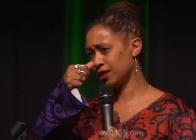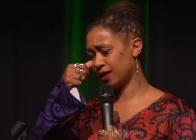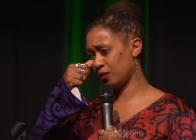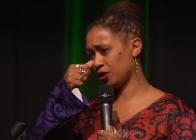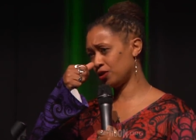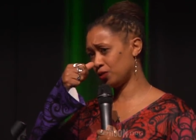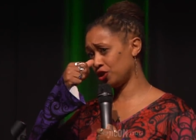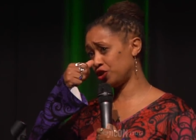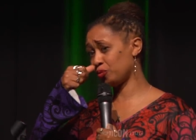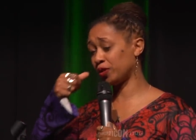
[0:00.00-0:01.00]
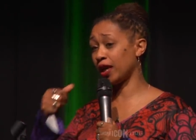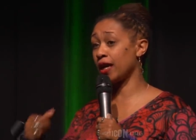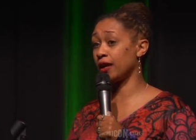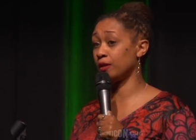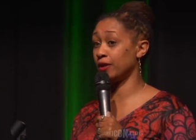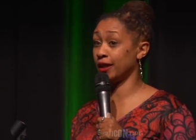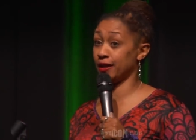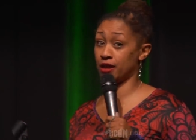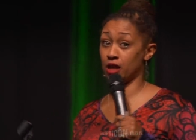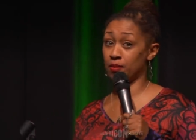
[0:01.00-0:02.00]
she's like, what's, what's your plan? I'm
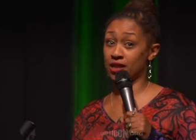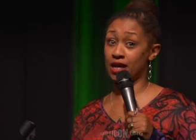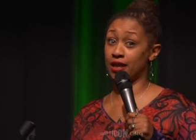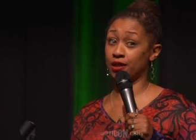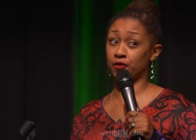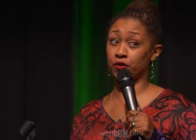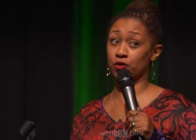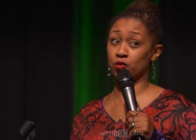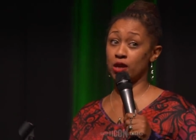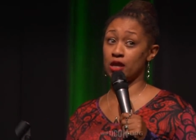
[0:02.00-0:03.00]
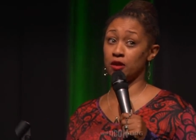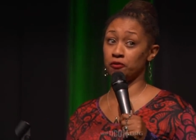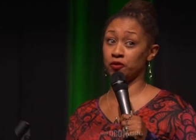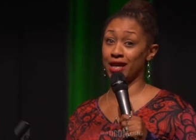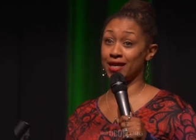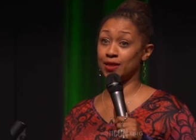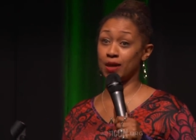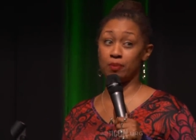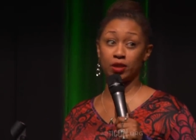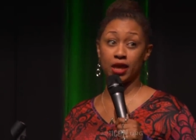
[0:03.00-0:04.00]
like, I'm gonna die in the first wave. That's
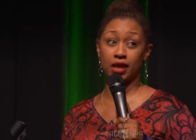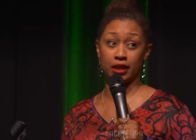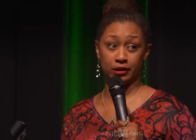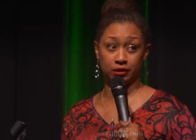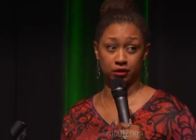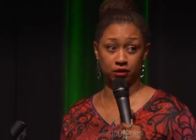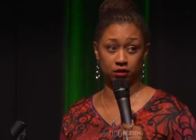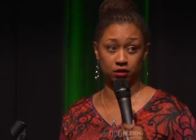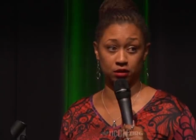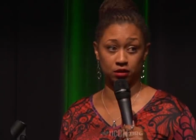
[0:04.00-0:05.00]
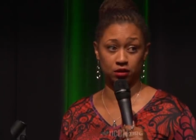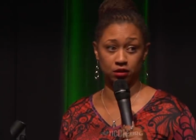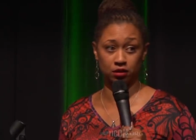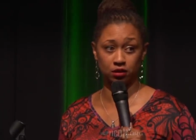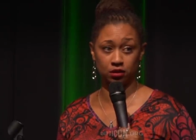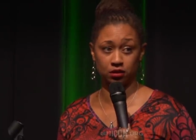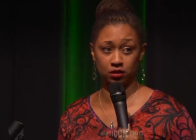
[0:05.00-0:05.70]
my plan.